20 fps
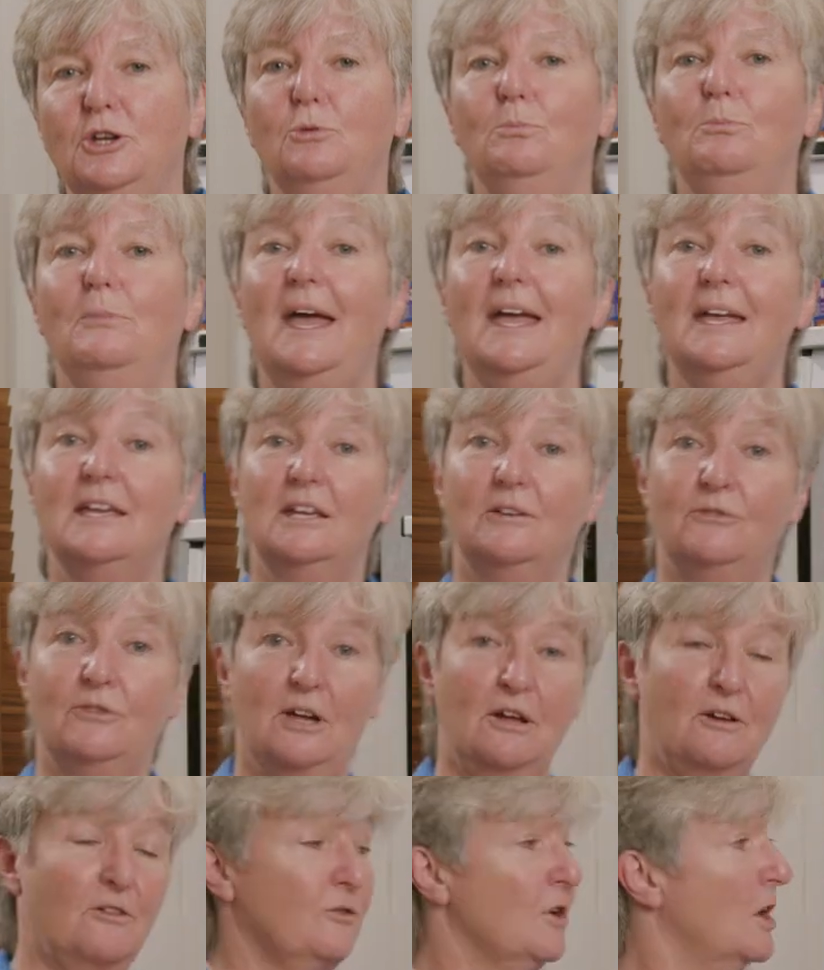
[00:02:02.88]
you may even
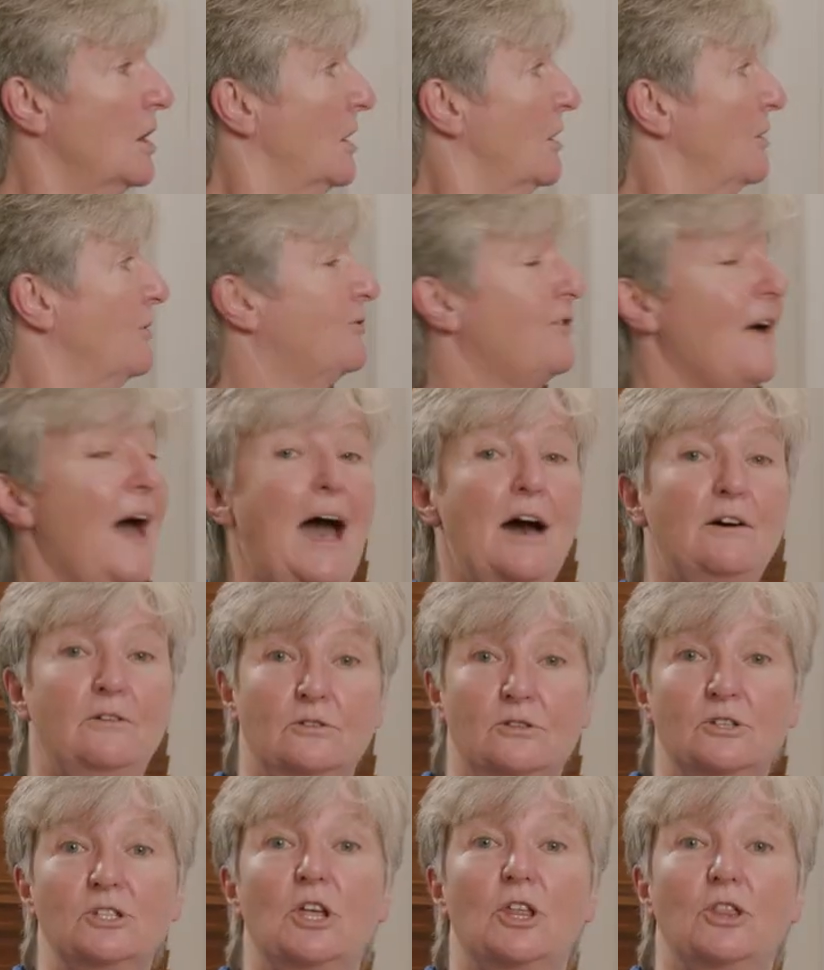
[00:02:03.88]
have
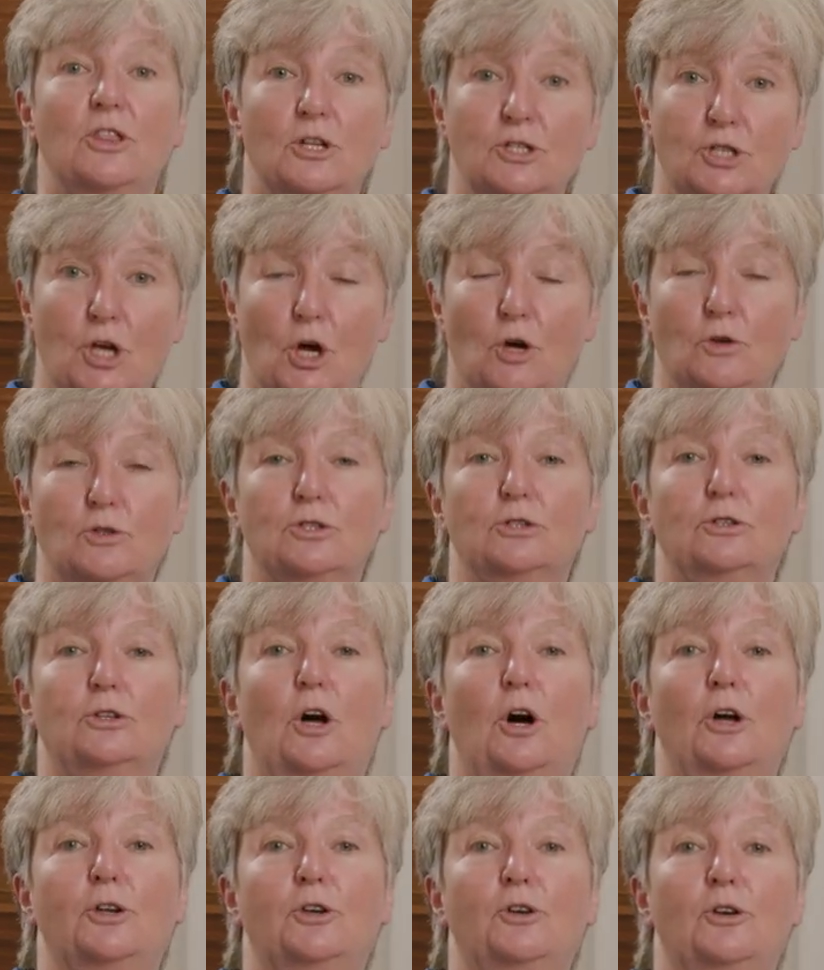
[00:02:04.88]
found the total
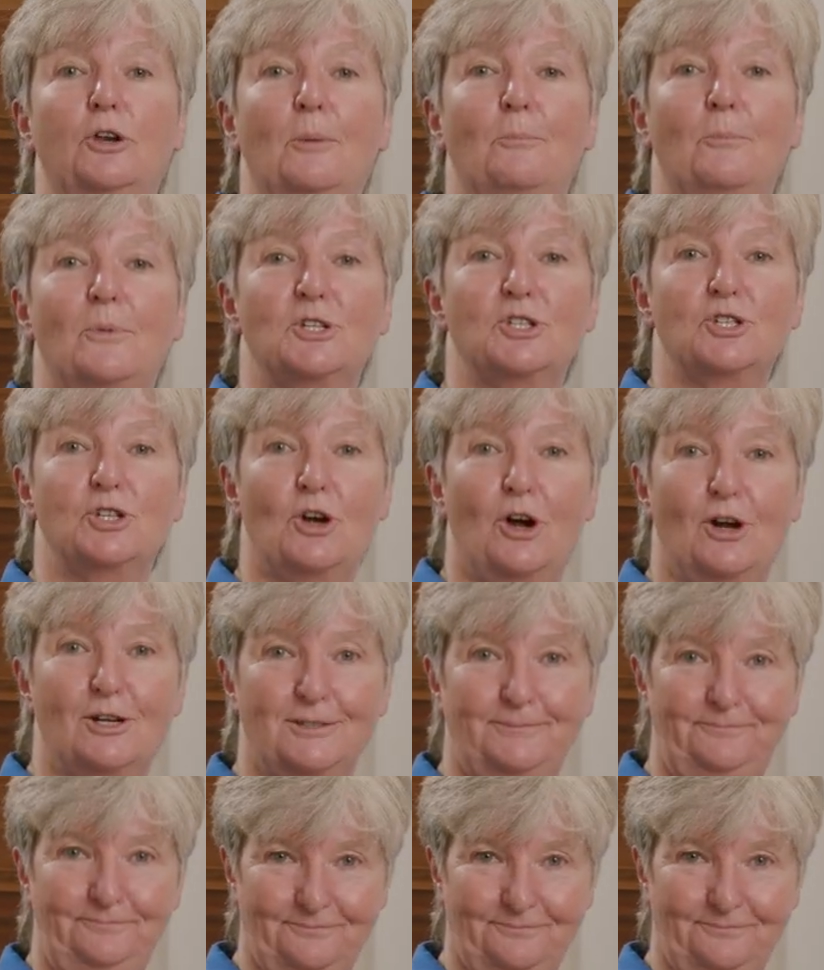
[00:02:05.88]
on your numbers chart.